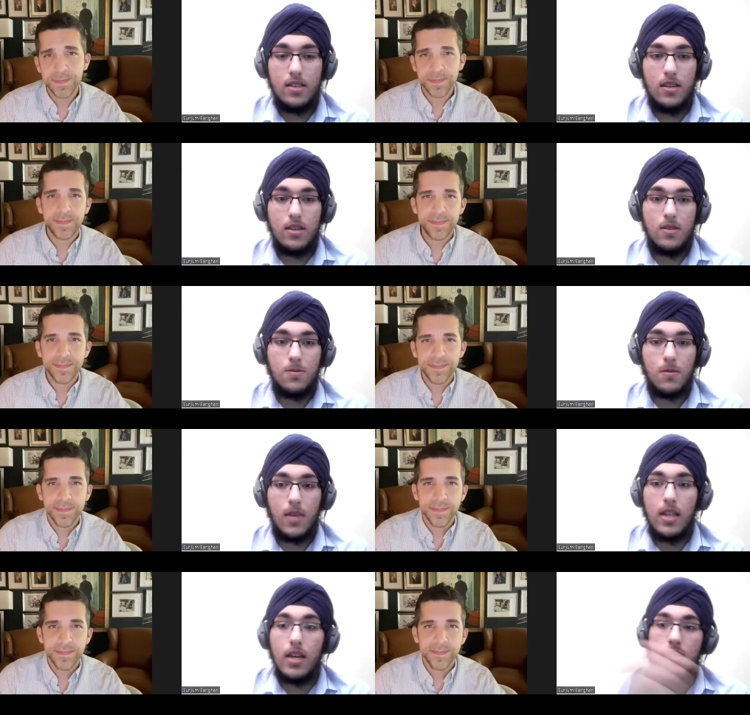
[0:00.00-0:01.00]
Speaker 1: I see.
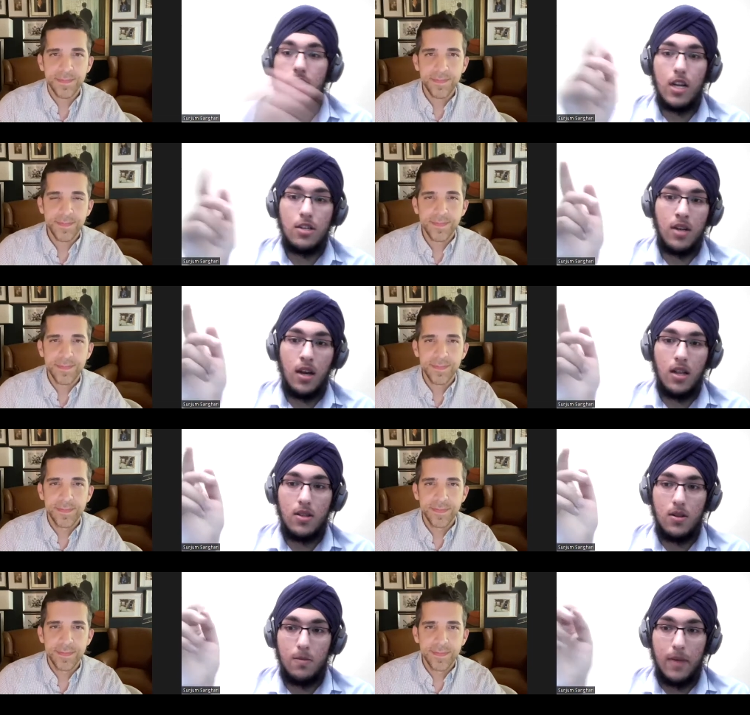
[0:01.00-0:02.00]
And then touching
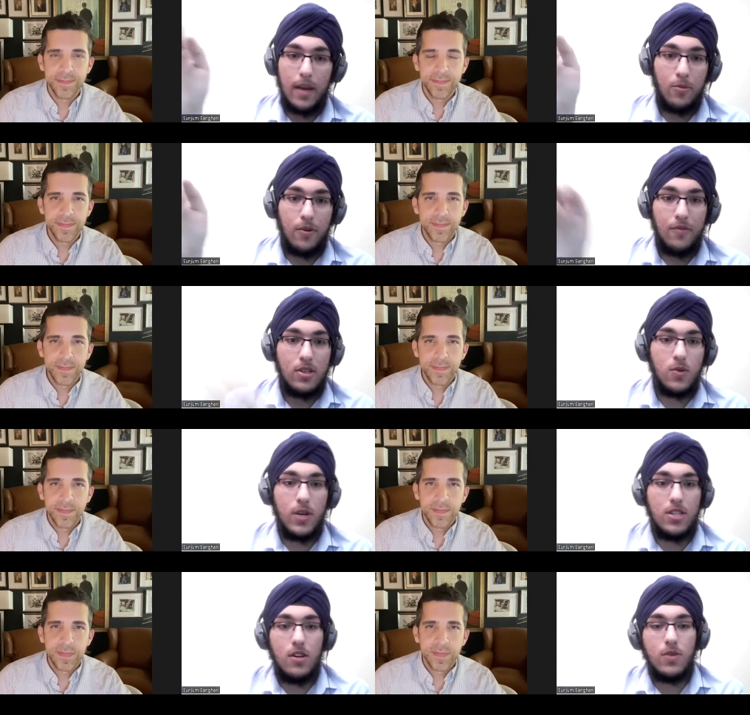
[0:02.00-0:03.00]
on my
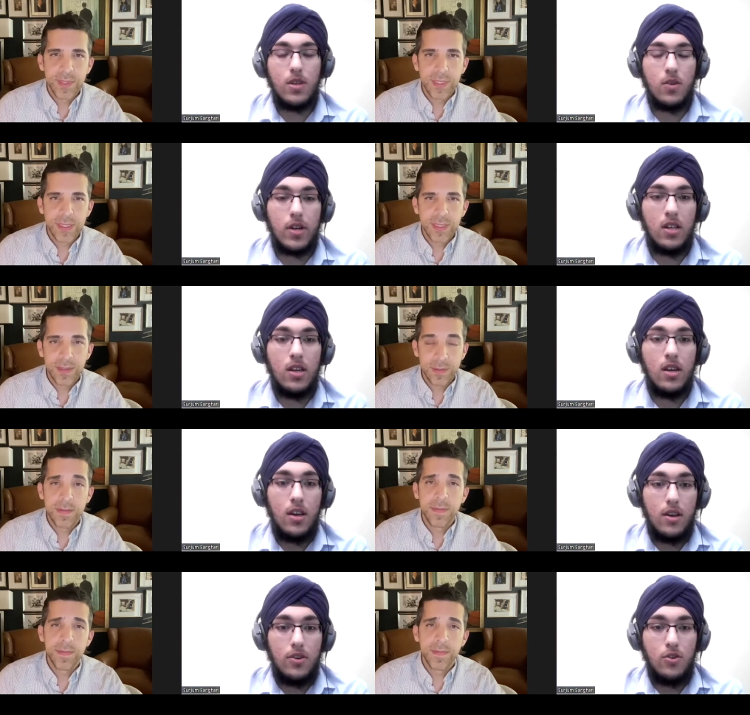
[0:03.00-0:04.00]
previous question really
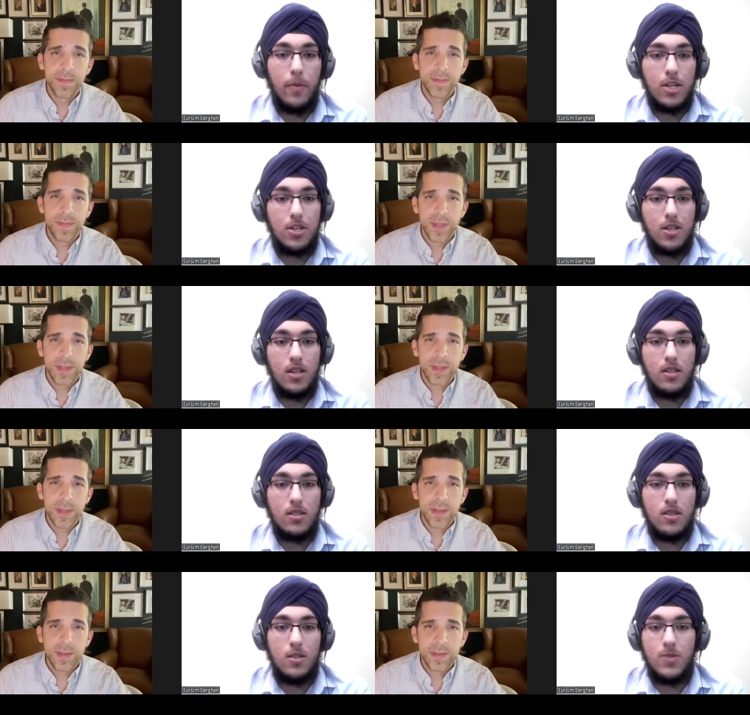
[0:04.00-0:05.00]
quickly, you
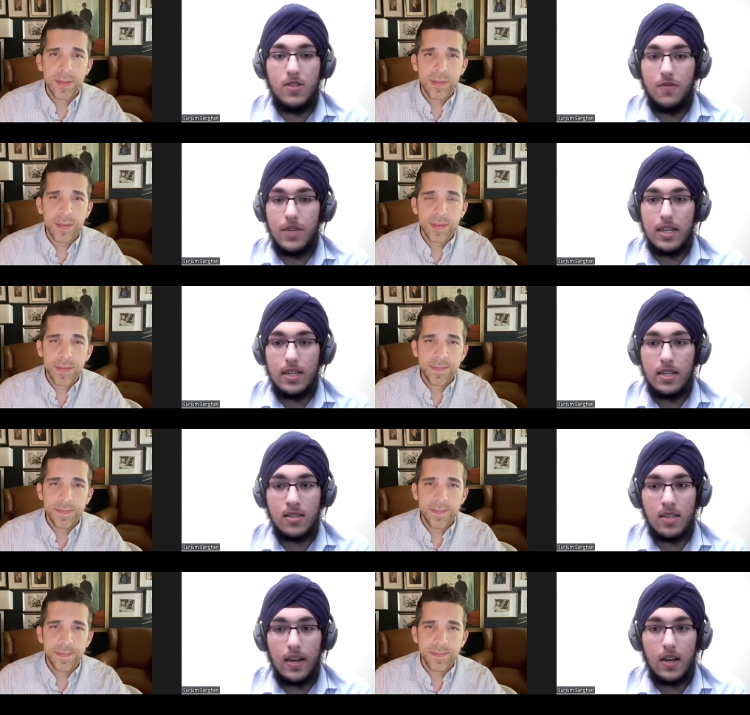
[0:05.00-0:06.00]
mentioned specific
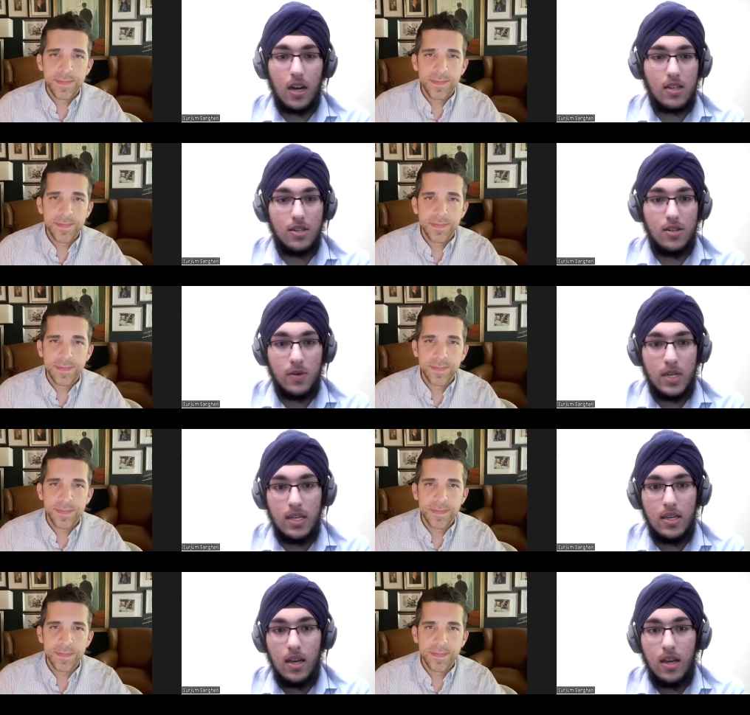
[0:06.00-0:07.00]
techniques like
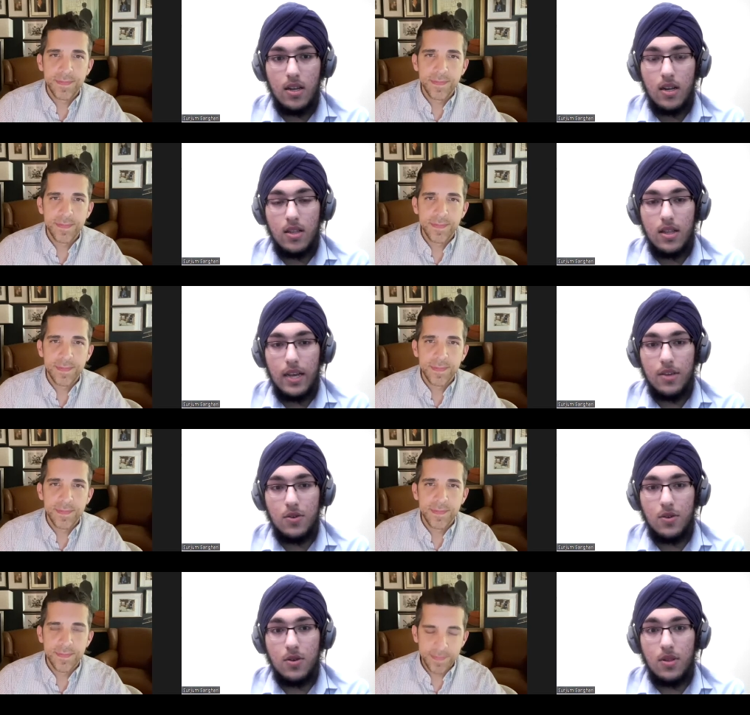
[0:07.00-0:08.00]
continuity
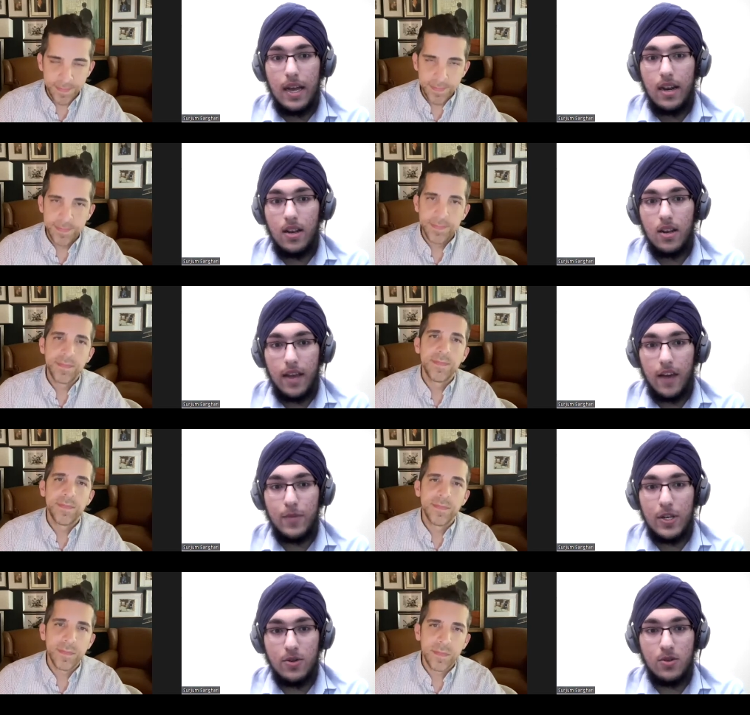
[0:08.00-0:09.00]
that you that
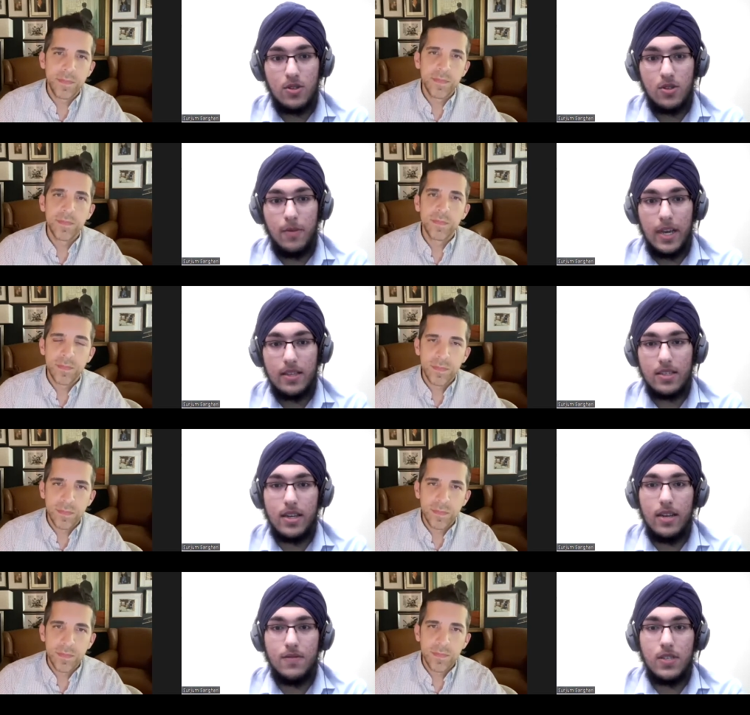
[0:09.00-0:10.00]
have been used to make
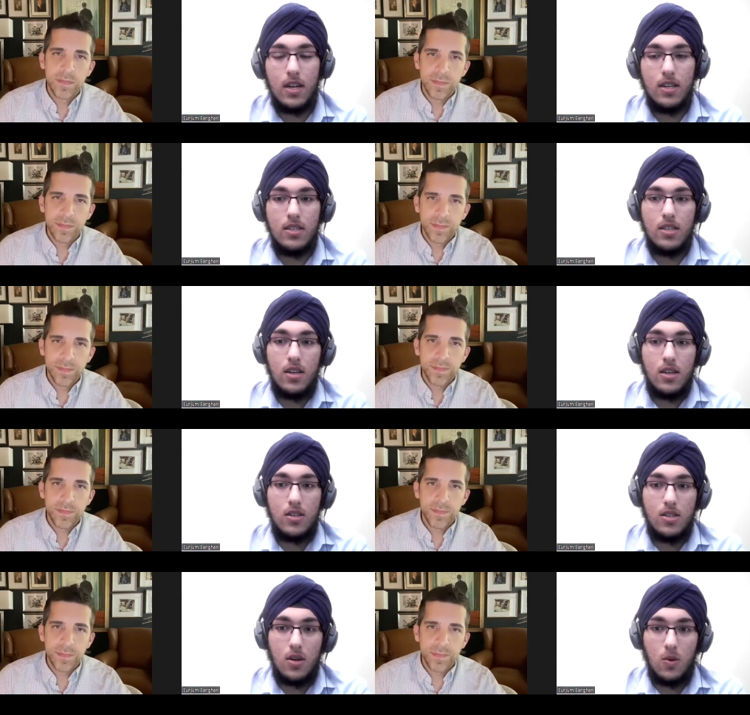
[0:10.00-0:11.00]
these kind of studies.
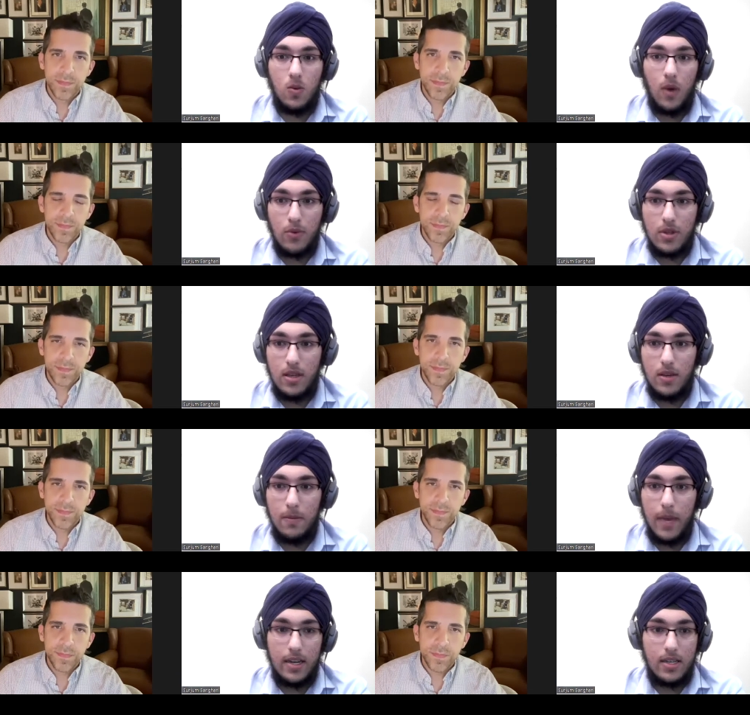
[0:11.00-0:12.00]
So, what were
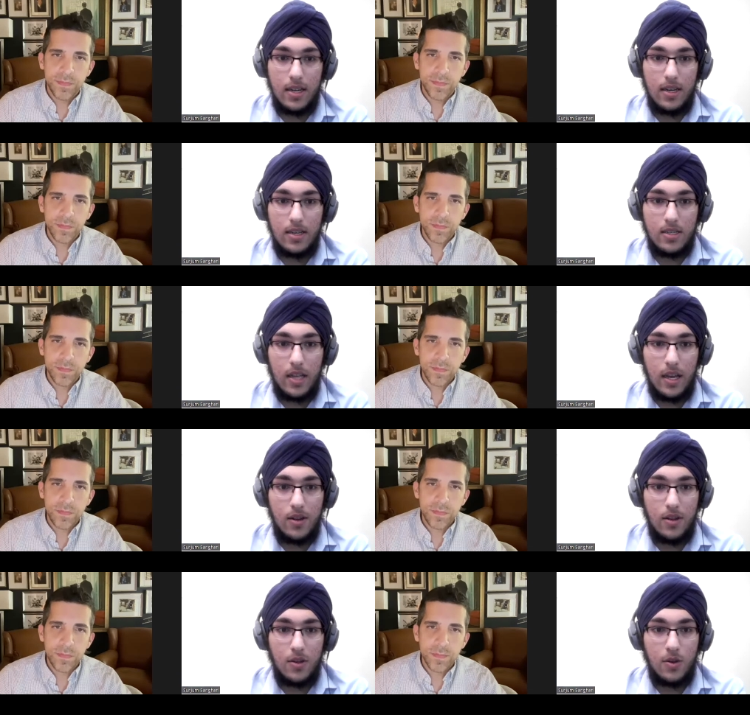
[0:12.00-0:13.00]
the main techniques
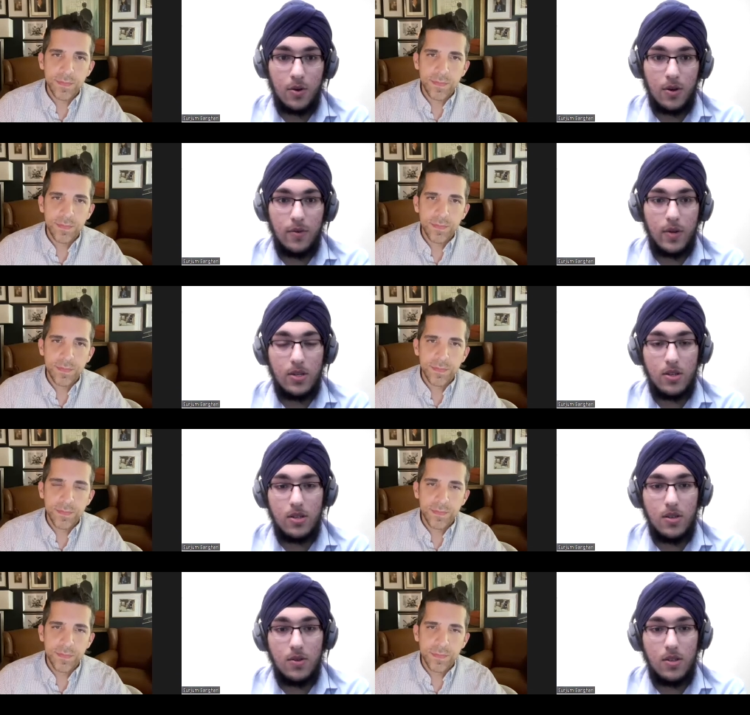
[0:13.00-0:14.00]
that your
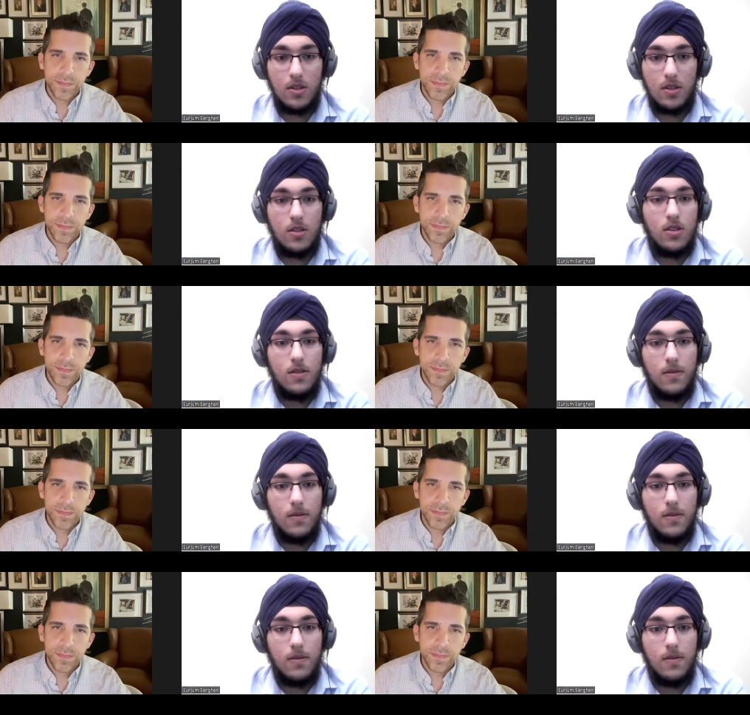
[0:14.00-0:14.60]
research used?